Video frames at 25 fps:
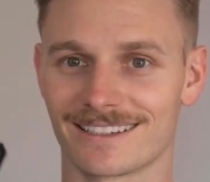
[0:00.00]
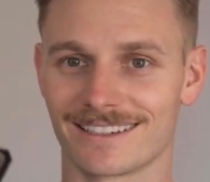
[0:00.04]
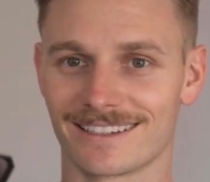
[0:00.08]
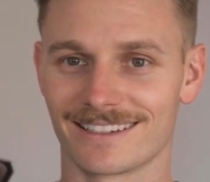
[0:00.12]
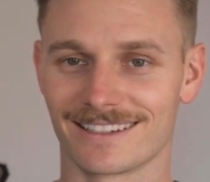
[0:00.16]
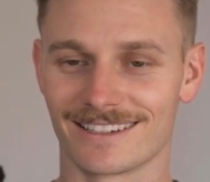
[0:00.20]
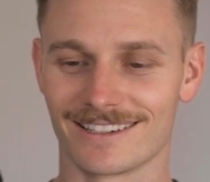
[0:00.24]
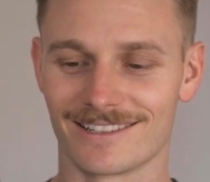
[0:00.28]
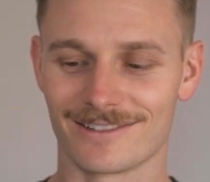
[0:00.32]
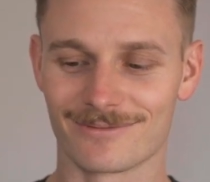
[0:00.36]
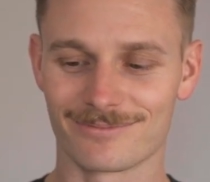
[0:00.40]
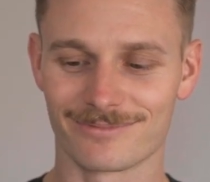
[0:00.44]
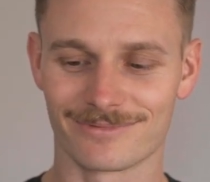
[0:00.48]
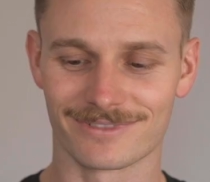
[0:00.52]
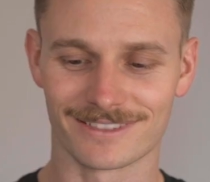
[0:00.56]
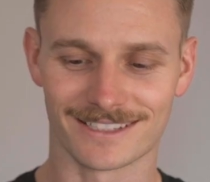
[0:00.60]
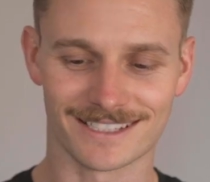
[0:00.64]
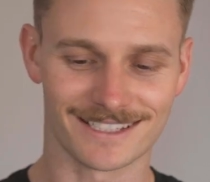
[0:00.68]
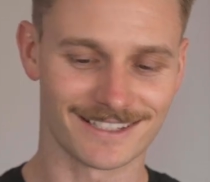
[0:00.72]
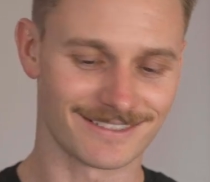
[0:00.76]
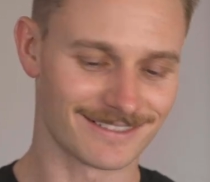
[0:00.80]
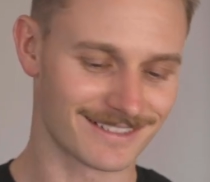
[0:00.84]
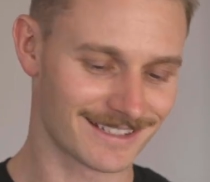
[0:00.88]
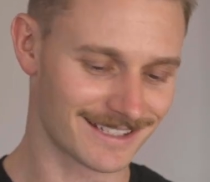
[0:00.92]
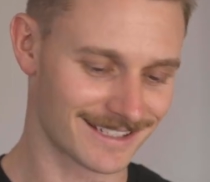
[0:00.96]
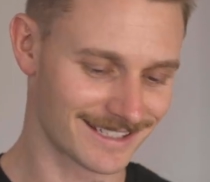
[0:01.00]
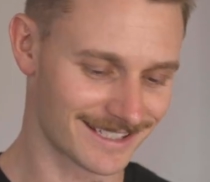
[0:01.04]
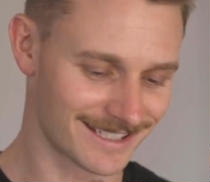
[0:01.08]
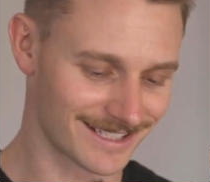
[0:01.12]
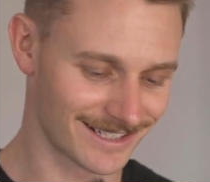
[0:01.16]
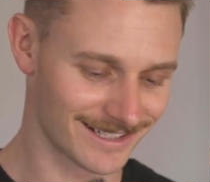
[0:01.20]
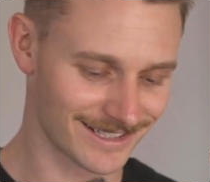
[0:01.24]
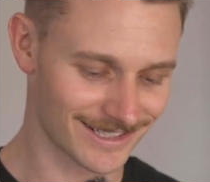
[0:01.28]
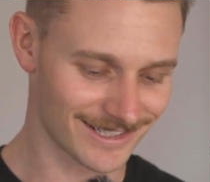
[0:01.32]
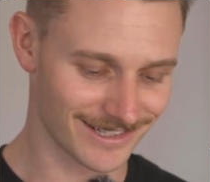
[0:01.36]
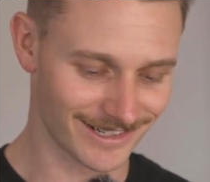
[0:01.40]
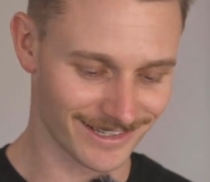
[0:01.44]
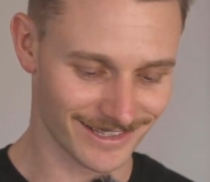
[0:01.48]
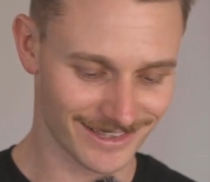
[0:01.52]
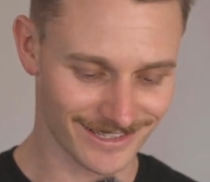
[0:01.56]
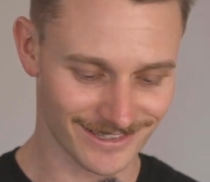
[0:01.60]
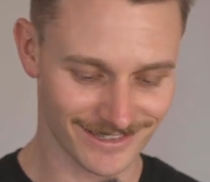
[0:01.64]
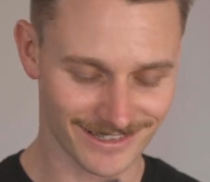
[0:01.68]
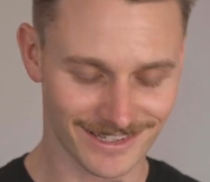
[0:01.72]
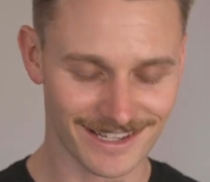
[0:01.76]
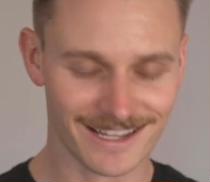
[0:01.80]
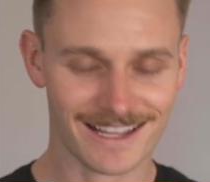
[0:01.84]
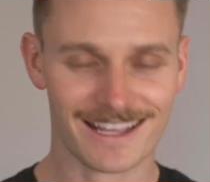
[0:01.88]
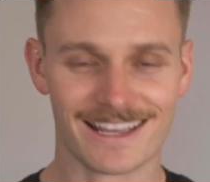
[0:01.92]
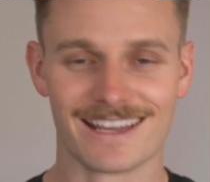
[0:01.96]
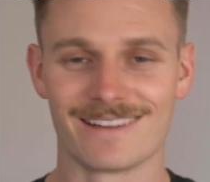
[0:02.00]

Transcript: Nope, it's not showing through.